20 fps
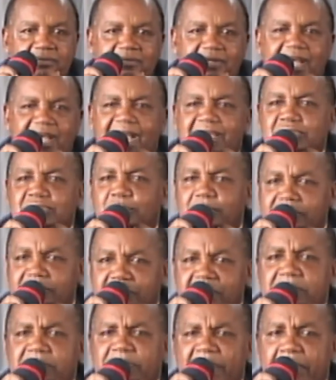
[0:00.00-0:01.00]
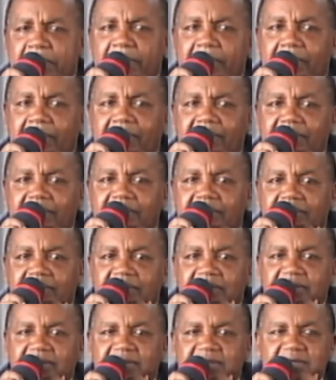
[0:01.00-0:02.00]
Are you with me, people?
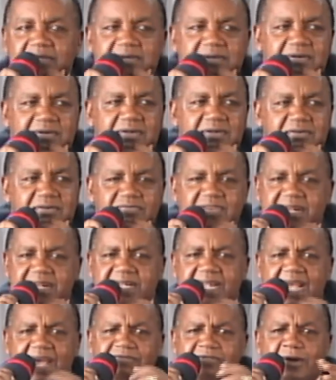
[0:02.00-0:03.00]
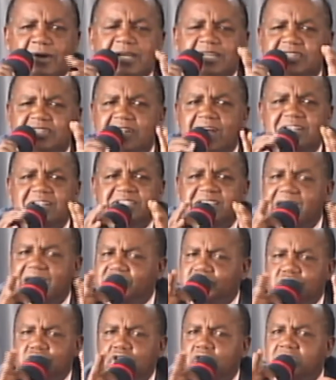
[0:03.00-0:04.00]
The devil is not
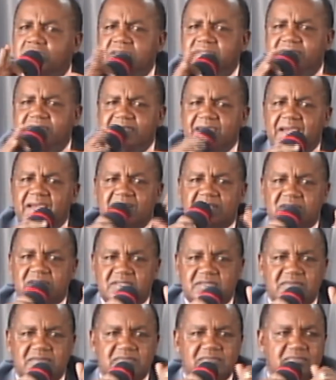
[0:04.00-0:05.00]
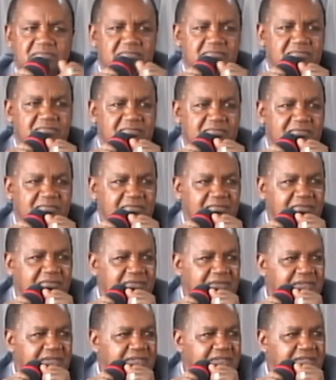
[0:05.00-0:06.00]
just doing things.
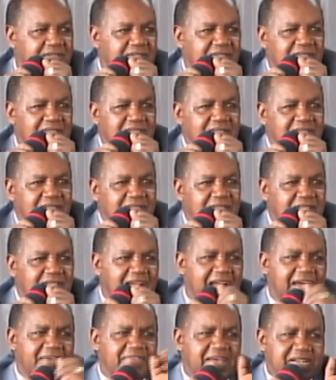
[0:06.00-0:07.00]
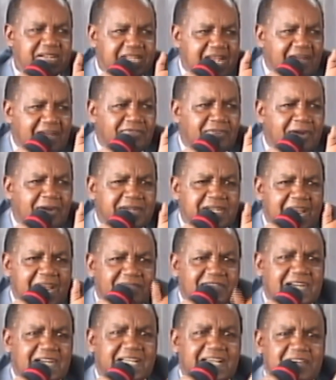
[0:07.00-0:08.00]
And the devil
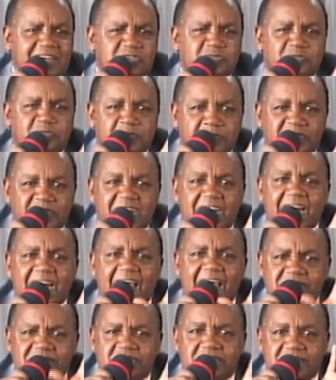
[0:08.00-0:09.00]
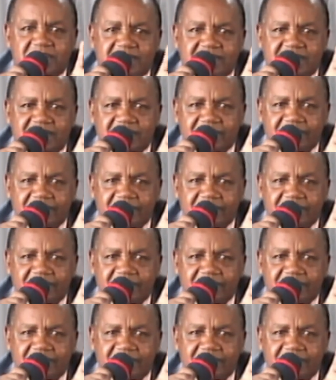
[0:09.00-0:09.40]
never gives free lunches.